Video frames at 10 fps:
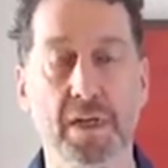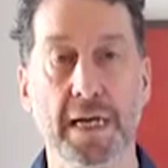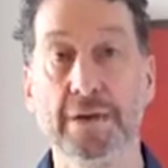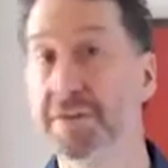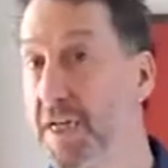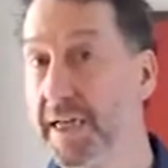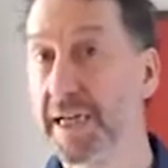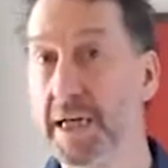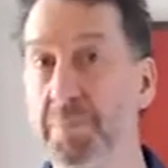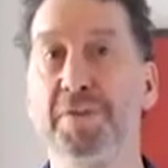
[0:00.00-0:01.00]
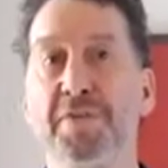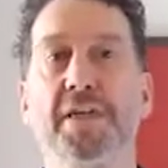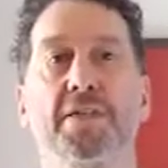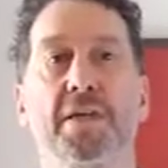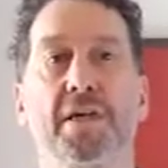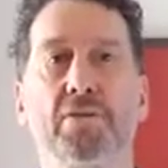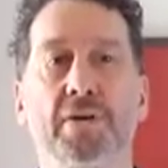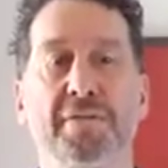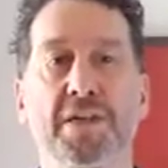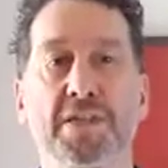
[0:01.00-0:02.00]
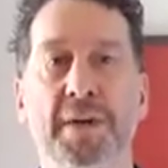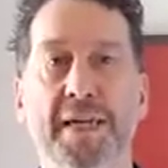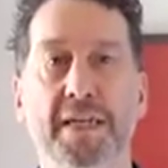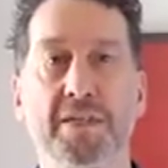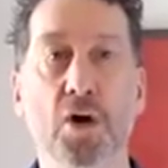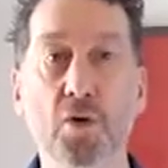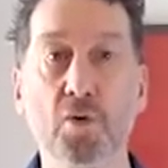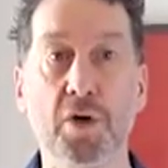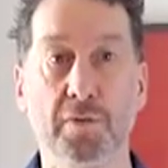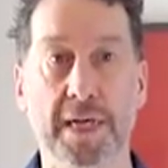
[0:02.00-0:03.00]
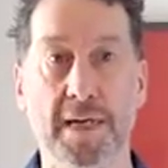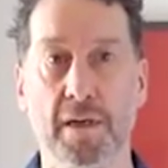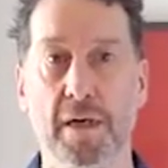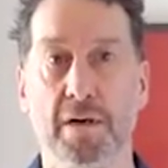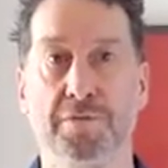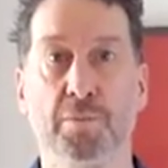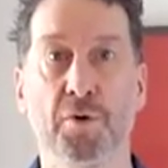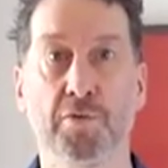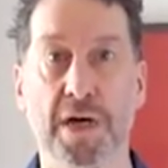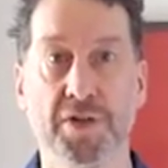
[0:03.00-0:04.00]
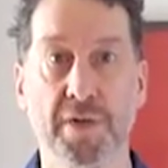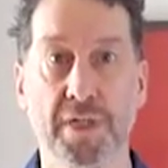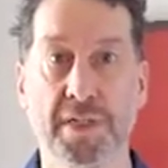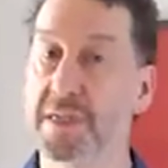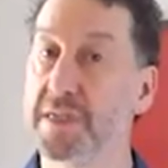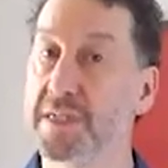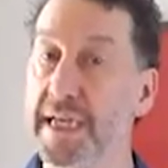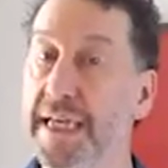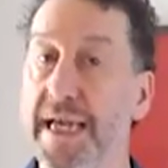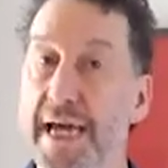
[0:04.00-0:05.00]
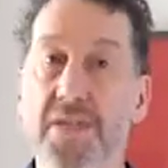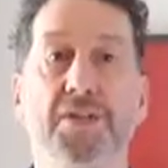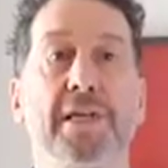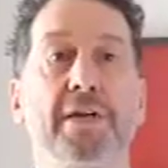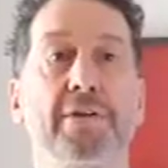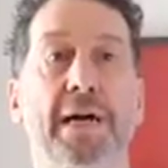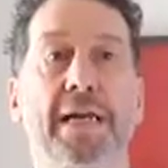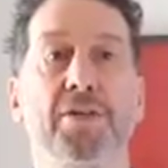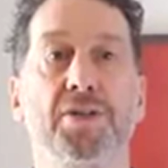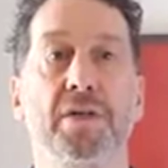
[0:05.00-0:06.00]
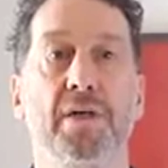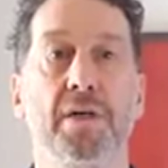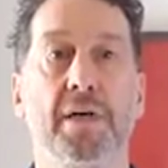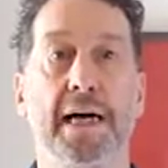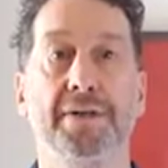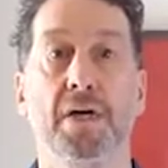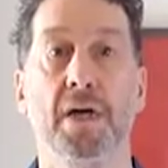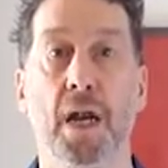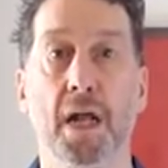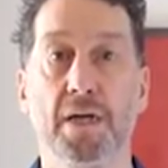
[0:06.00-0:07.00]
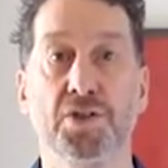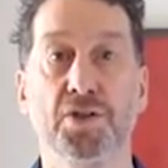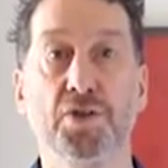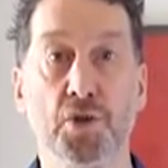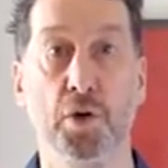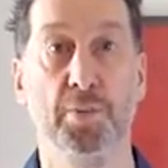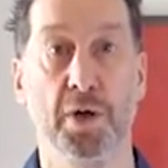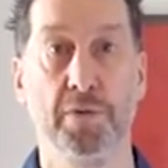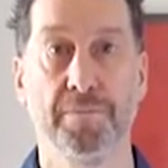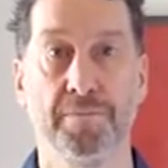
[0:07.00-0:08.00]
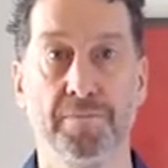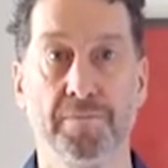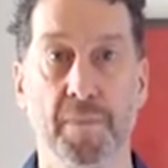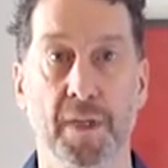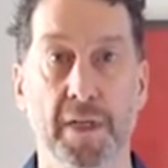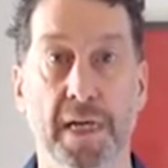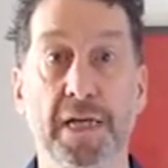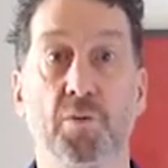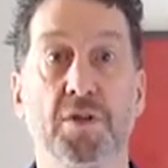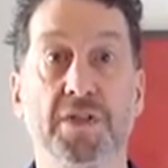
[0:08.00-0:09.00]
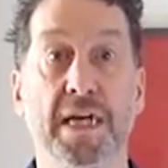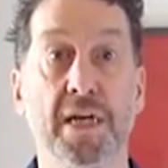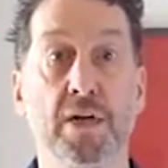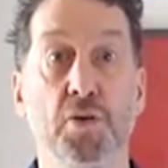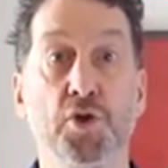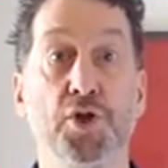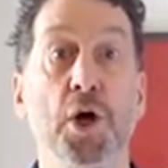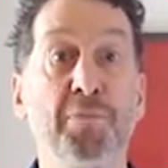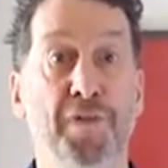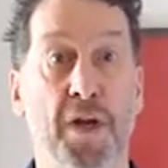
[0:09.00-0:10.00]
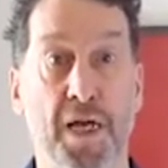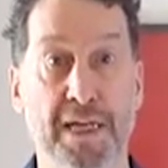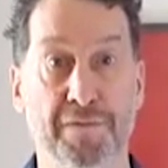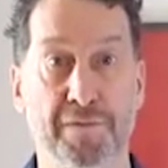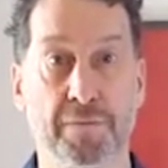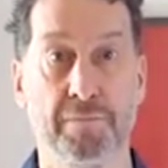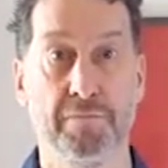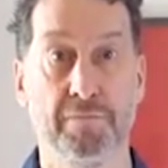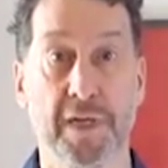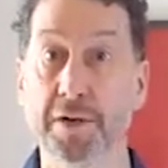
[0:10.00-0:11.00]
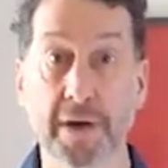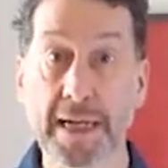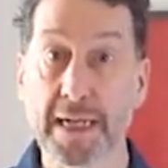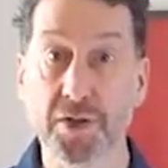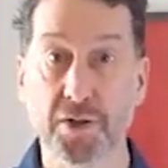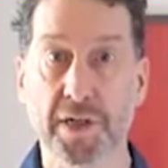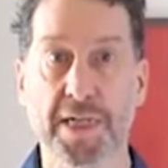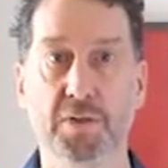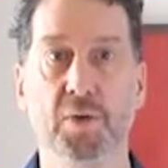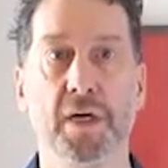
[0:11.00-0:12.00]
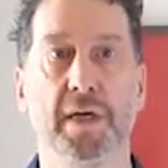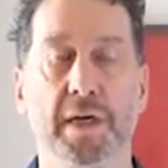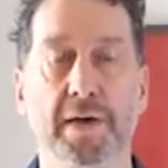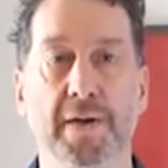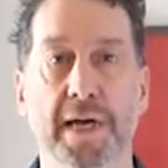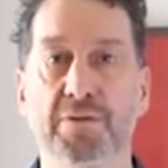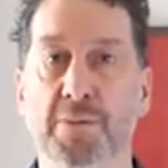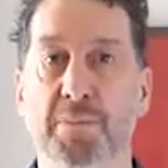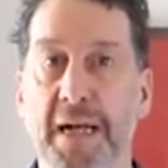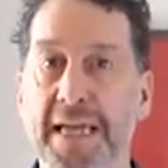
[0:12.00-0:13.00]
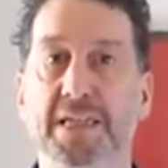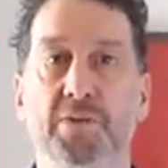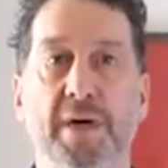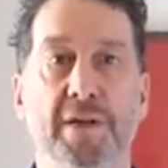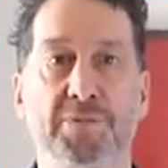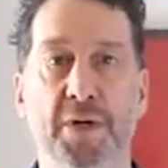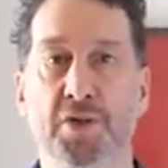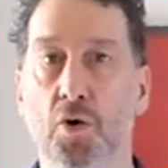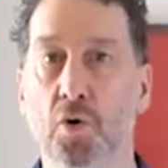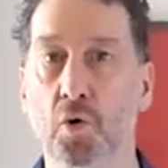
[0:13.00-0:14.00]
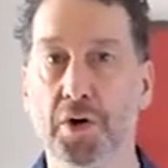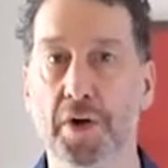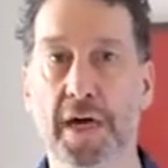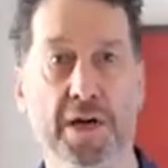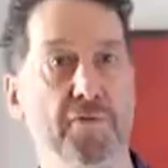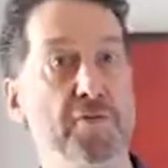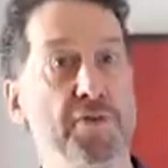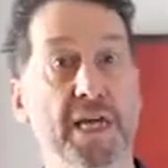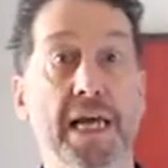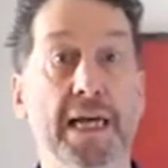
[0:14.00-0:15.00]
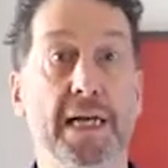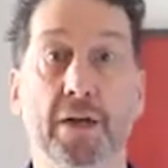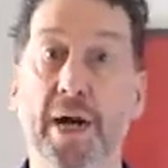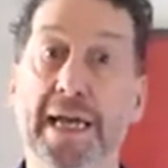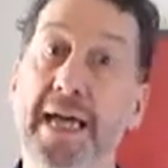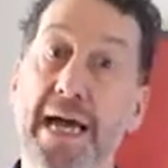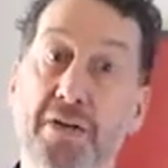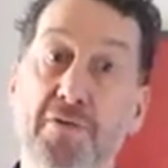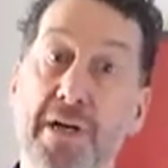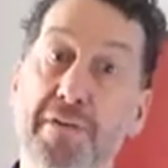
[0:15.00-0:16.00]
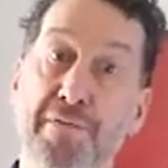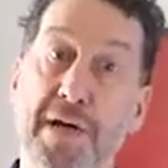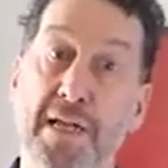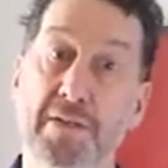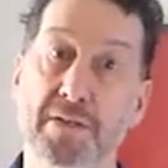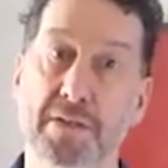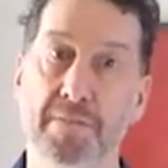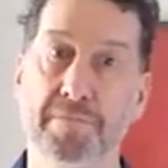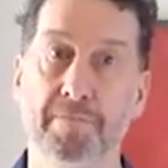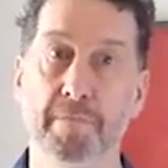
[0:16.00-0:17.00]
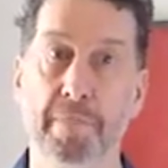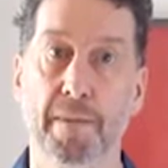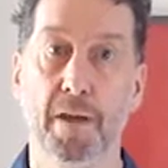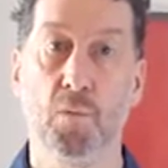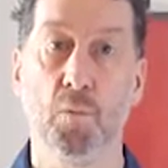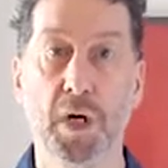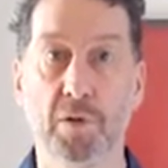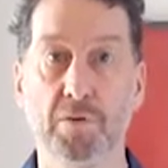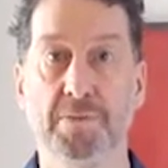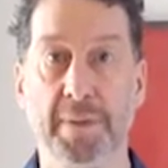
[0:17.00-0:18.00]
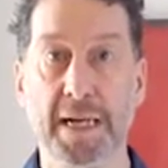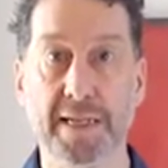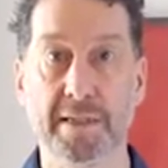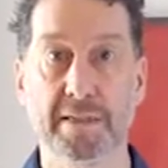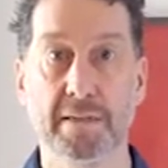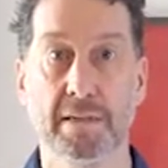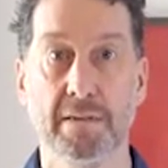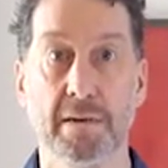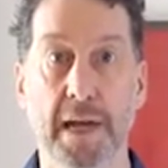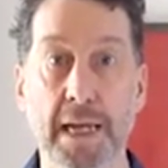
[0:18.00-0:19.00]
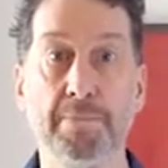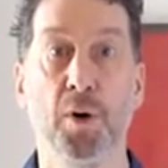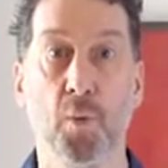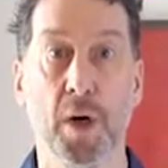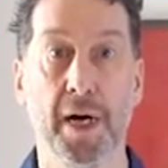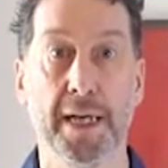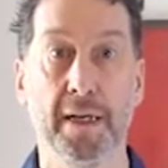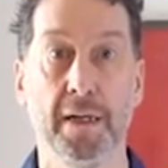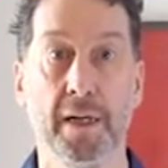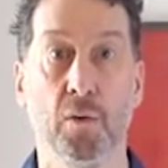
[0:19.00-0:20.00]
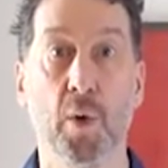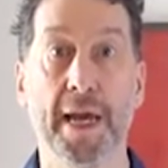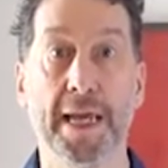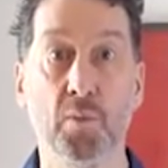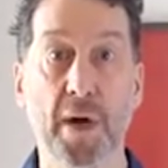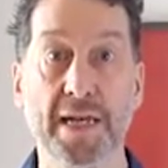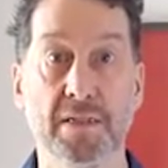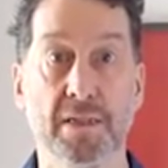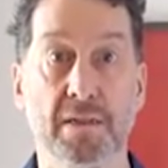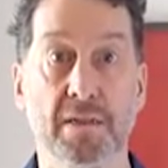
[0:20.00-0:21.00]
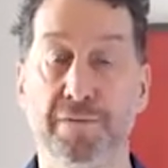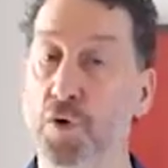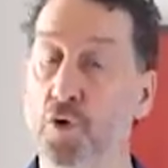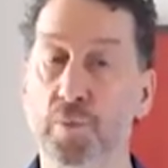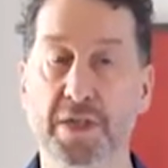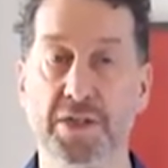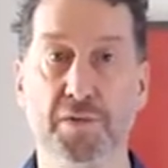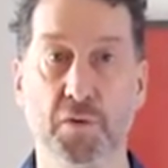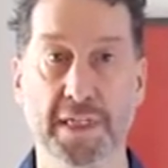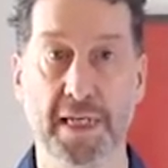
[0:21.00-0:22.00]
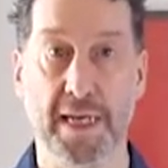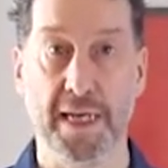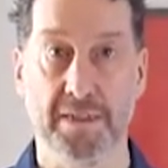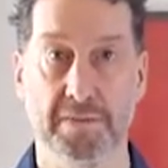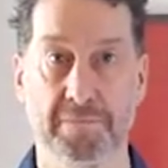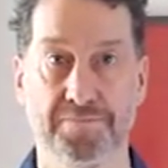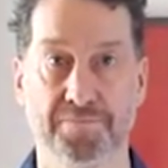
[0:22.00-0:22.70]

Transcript: He retired a couple of years ago, having spent his whole career from graduate to senior engineering manager at Larsen & Toubro. It was a job for life. He greatly enjoyed his work. It was a place where there was much order and routine and where he had great friends. Work was a place in Powai where he went for almost 40 years.